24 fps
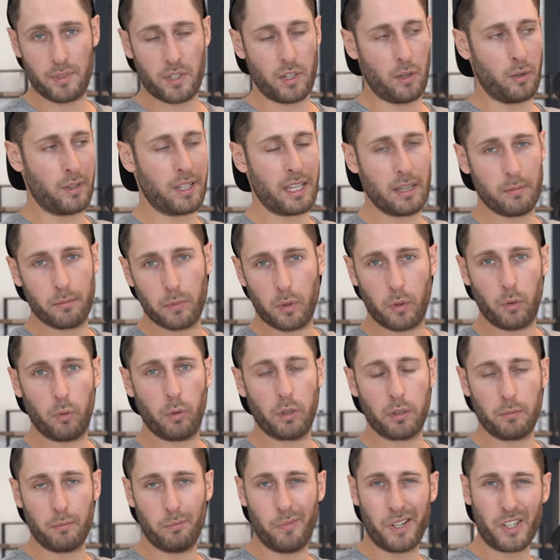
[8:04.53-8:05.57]
so gimbal,
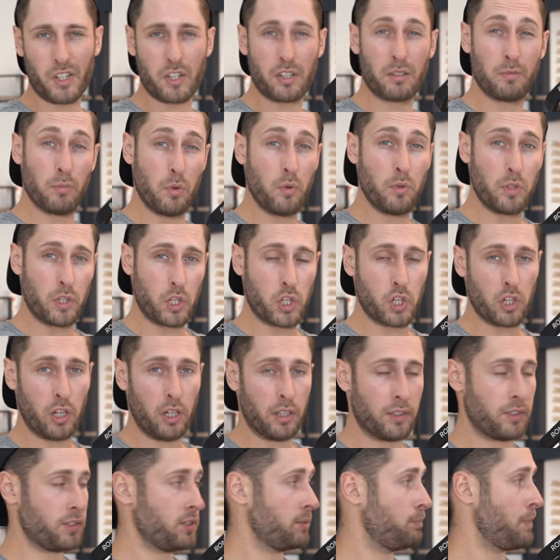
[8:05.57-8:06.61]
want much smoother
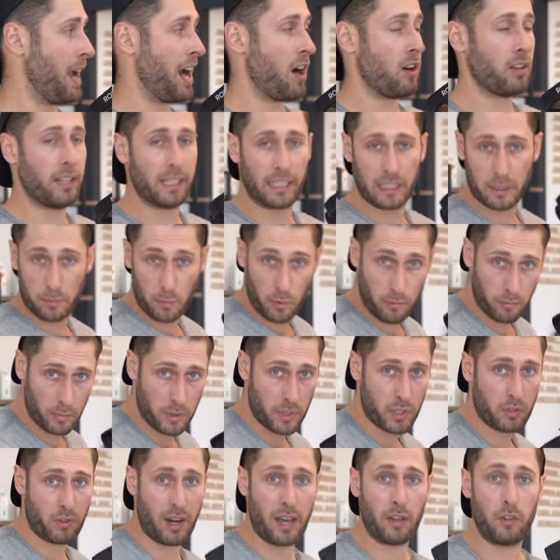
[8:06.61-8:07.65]
shots, parallax
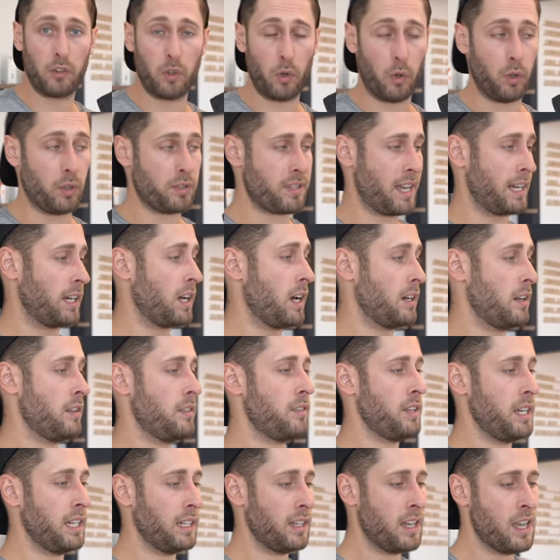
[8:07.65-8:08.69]
movements around doors, that kind of
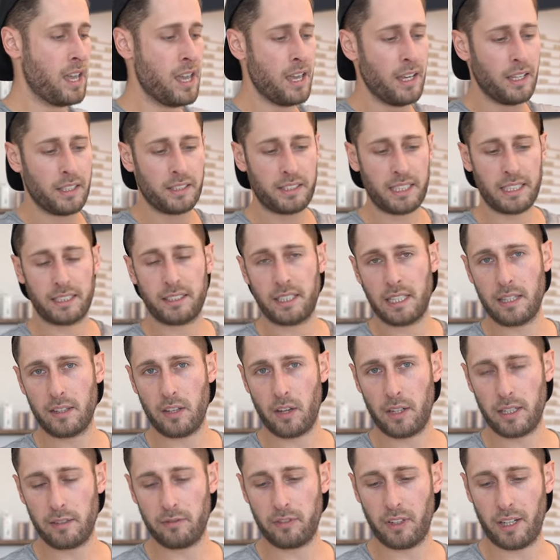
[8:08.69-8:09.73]
thing.
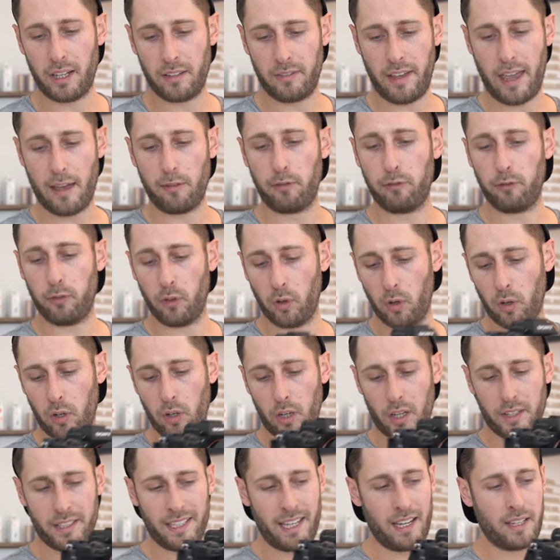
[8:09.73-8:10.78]
1635 f4
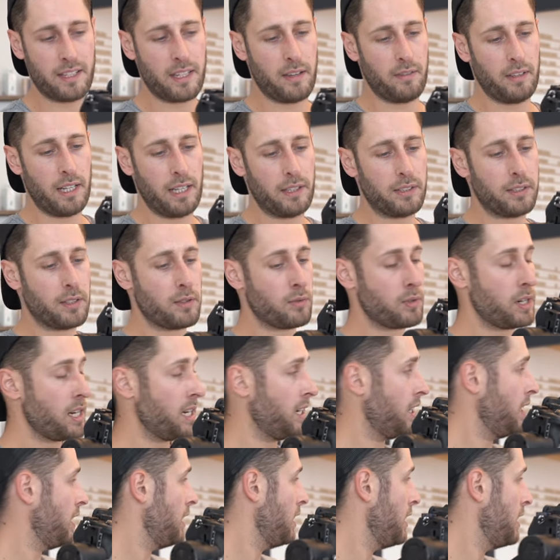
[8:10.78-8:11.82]
on the a7S III.
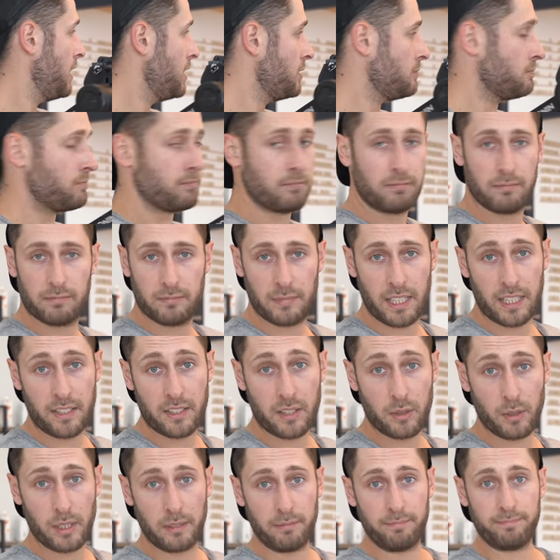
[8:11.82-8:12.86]
Let's
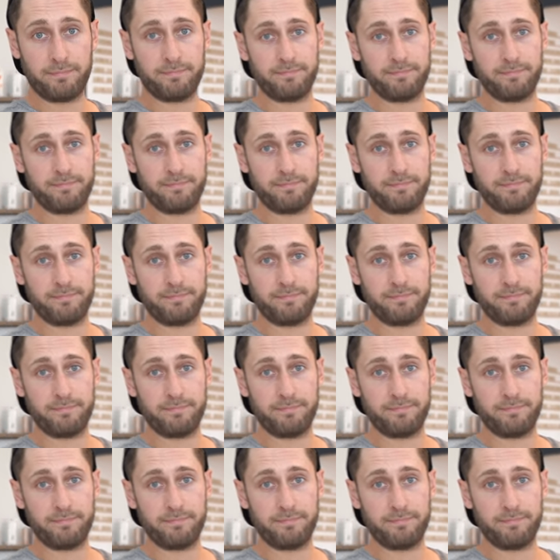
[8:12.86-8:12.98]
do it.